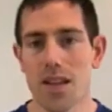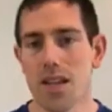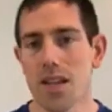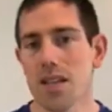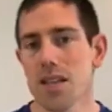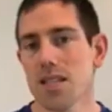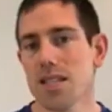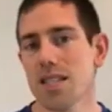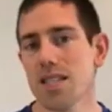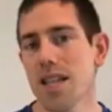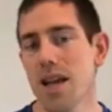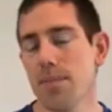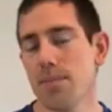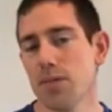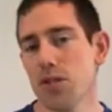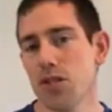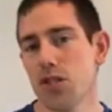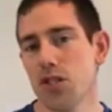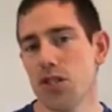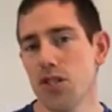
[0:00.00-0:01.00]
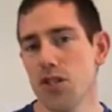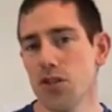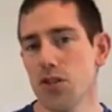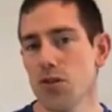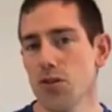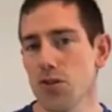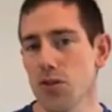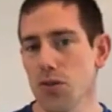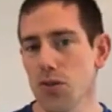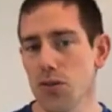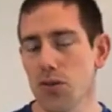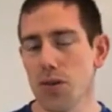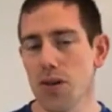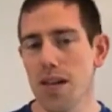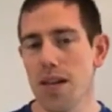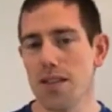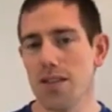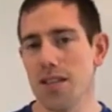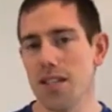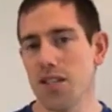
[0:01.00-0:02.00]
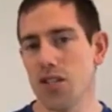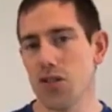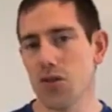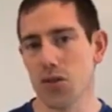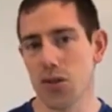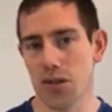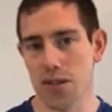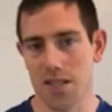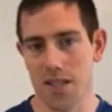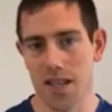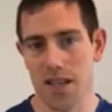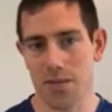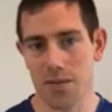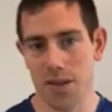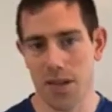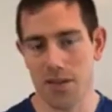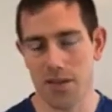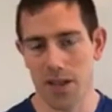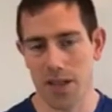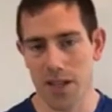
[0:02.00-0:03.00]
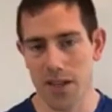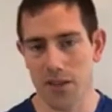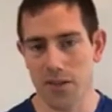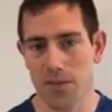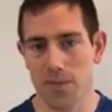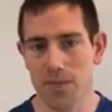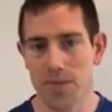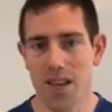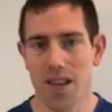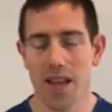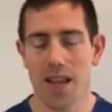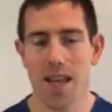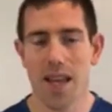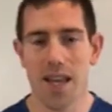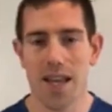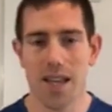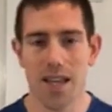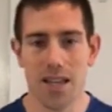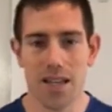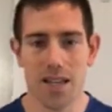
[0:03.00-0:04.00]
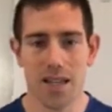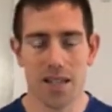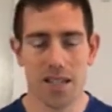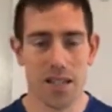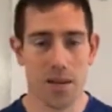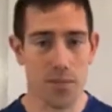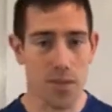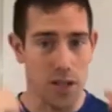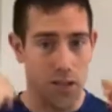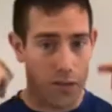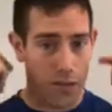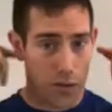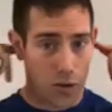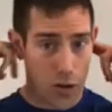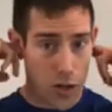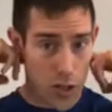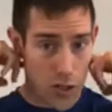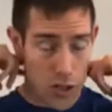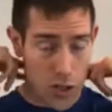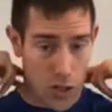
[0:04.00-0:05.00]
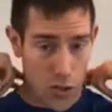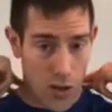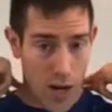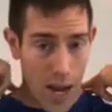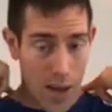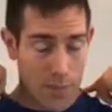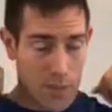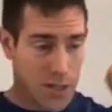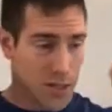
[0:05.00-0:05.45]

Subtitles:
Step 2 in these drills that I'm giving you is something for our traps.